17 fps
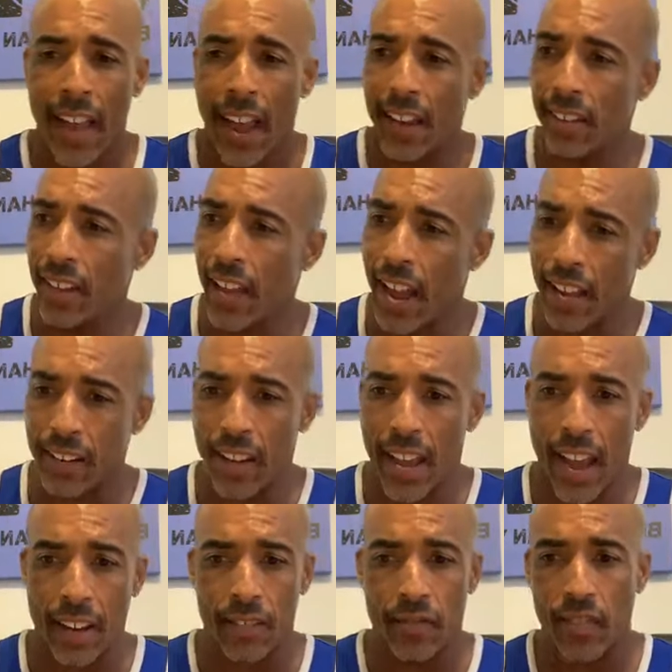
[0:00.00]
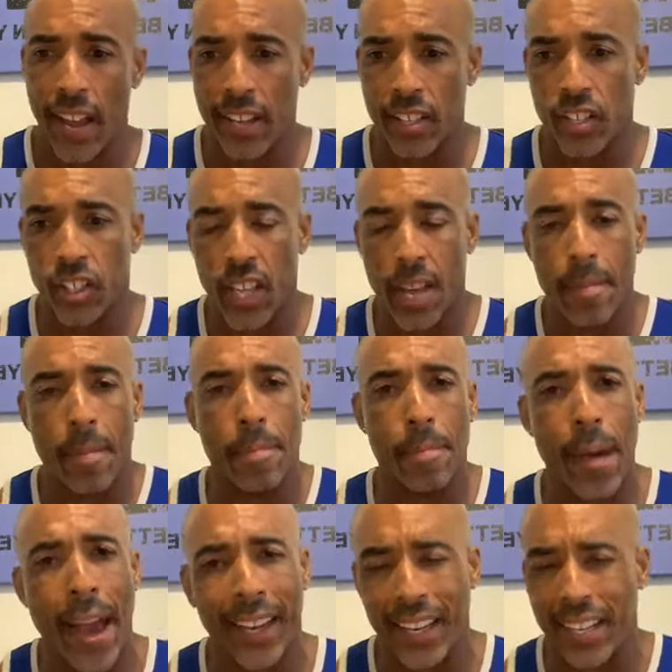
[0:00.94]
and stepping
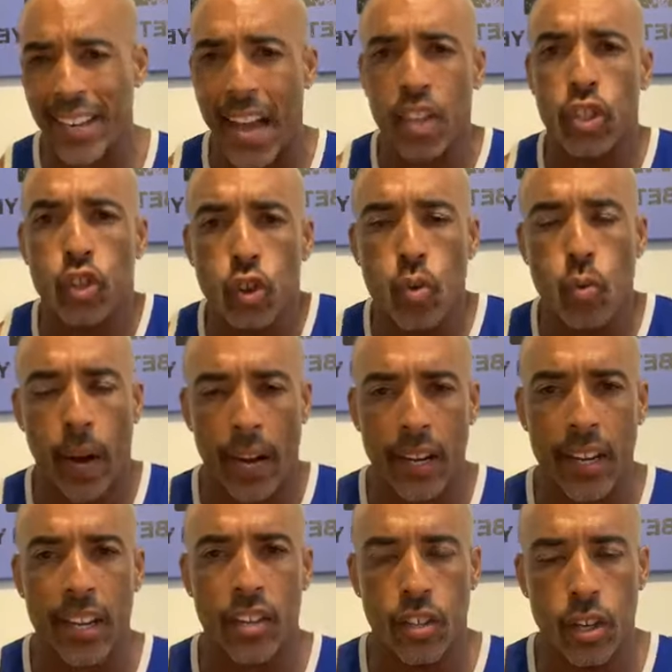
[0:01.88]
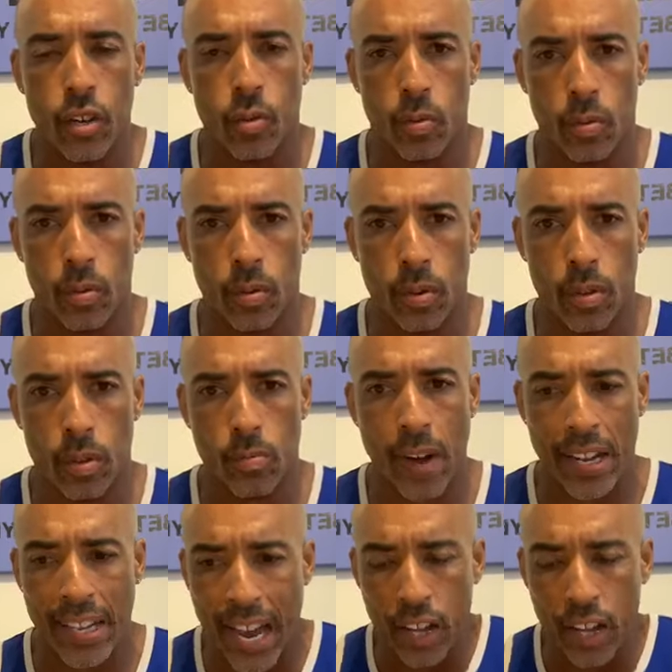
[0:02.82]
back and not doing what I need to do, right?